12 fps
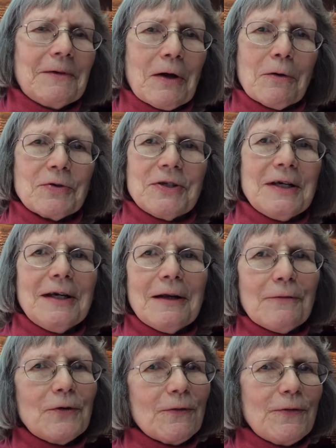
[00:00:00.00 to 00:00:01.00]
seeing
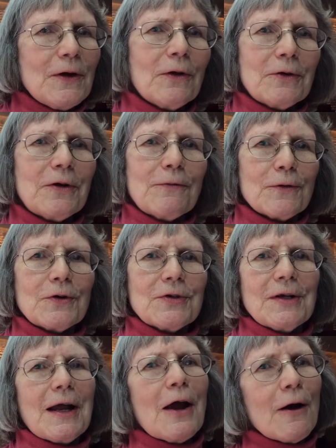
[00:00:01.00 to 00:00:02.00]
if you feel a difference
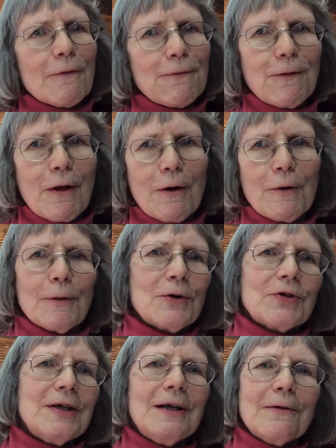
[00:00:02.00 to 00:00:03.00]
in airflow or
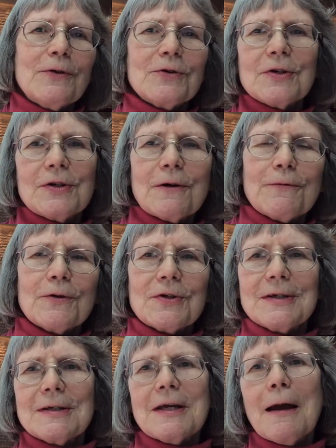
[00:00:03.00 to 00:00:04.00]
seeing if there's a difference
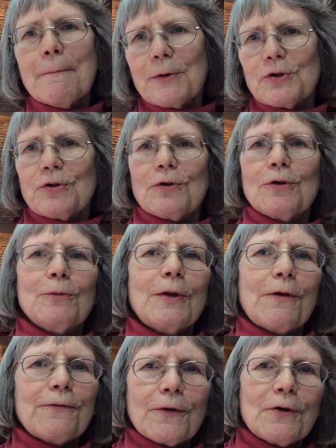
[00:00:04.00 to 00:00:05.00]
in temperature
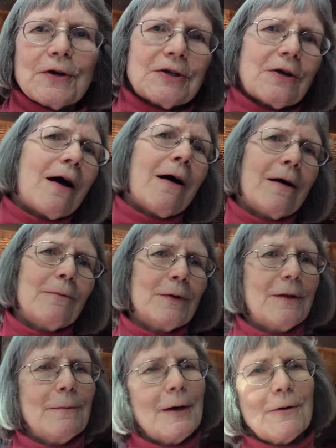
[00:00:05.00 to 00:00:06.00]
with the furnace on
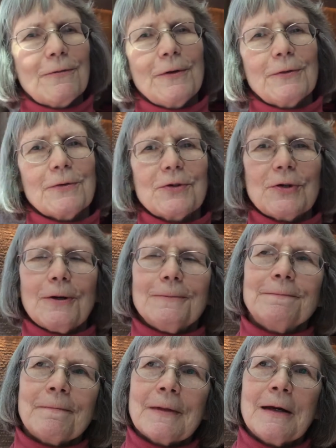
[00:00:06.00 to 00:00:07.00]
with the better filter.
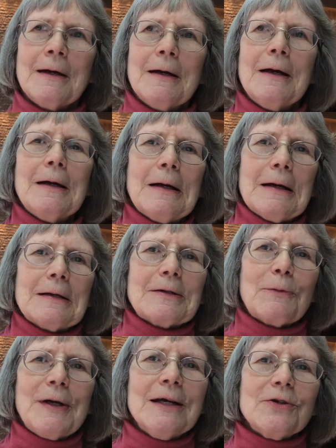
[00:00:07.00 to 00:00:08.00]

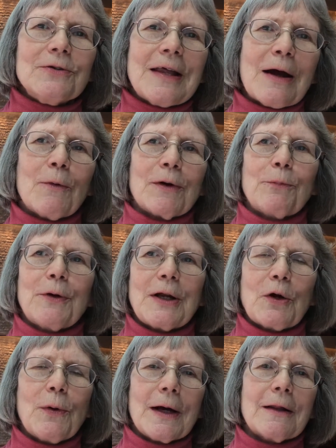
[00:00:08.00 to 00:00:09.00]
So we answered that one
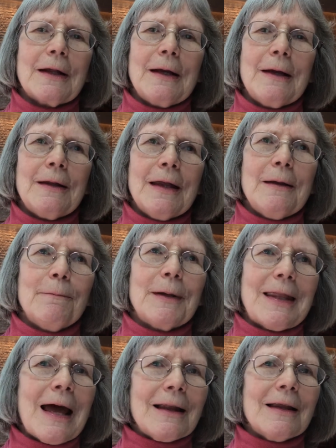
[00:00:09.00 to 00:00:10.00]
pretty quickly,
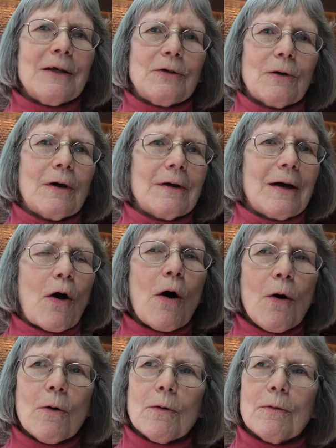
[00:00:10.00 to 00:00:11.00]
but that led to a
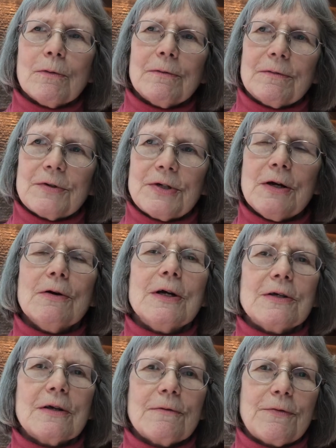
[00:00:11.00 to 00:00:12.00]
whole
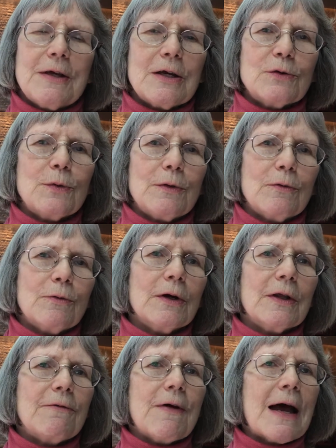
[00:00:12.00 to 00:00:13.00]
series of things we were
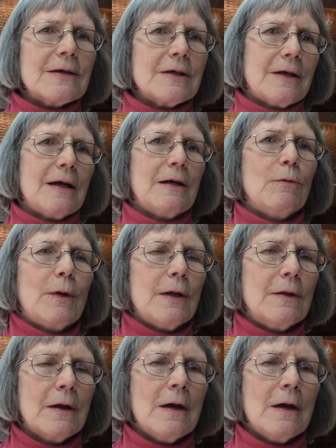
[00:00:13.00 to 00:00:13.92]
really fascinated with.